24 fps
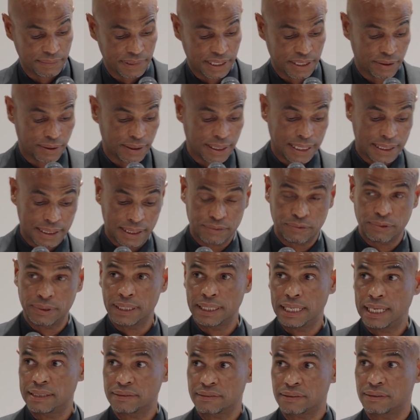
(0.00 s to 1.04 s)
You know, it
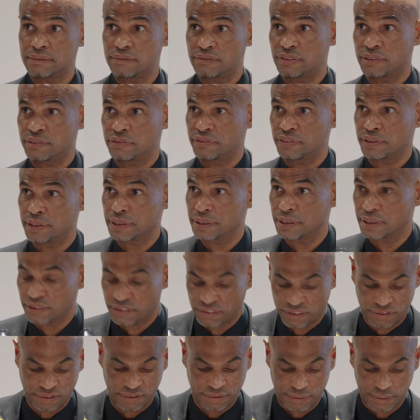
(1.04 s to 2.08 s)
really hasn't fulfilled
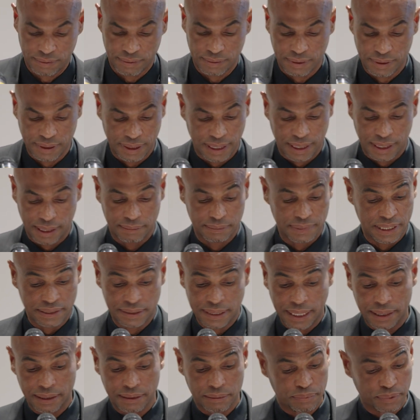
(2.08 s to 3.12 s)
its
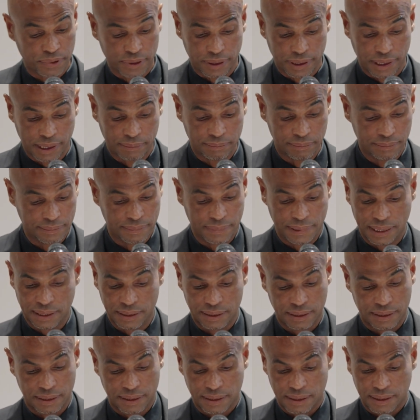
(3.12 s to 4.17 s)
intended program,
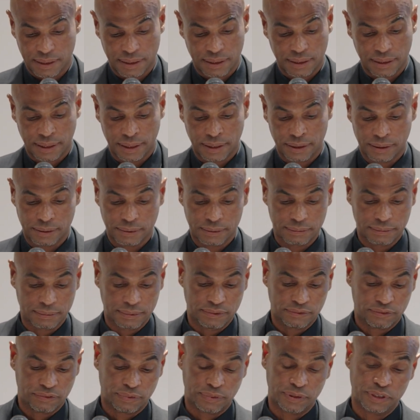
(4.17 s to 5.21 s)
you know,
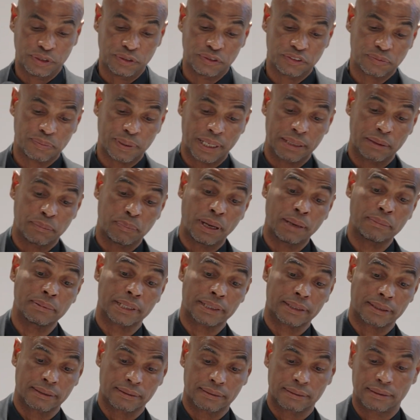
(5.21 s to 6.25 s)
for use by the
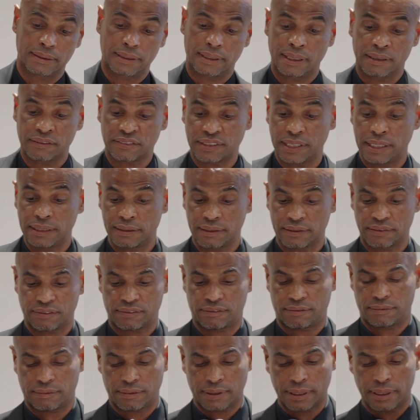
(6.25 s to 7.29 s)
public. And I'll say this
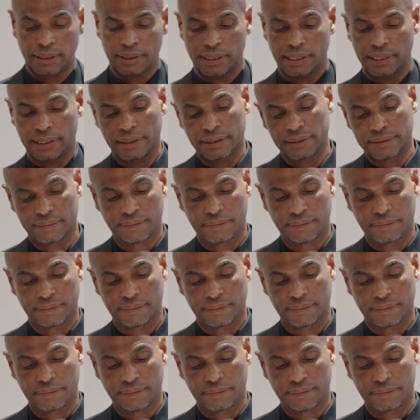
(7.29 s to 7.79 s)
clearly.